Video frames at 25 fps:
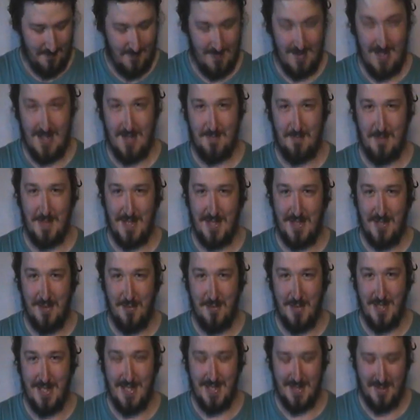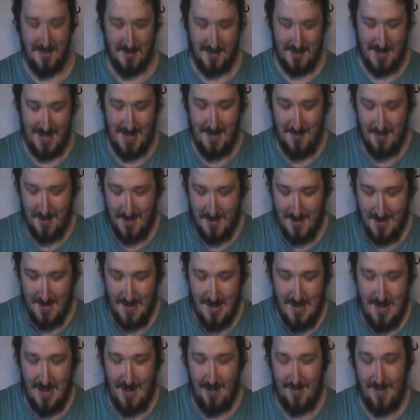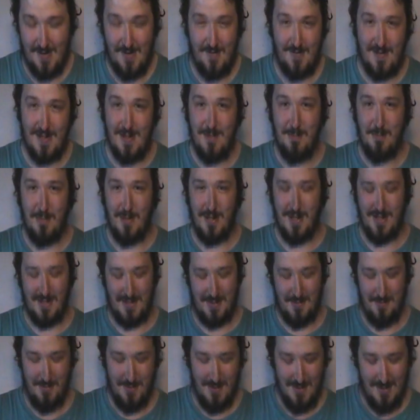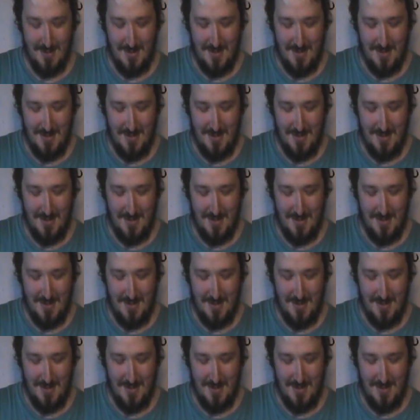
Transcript: There's been too many of those games. I've given up buying them.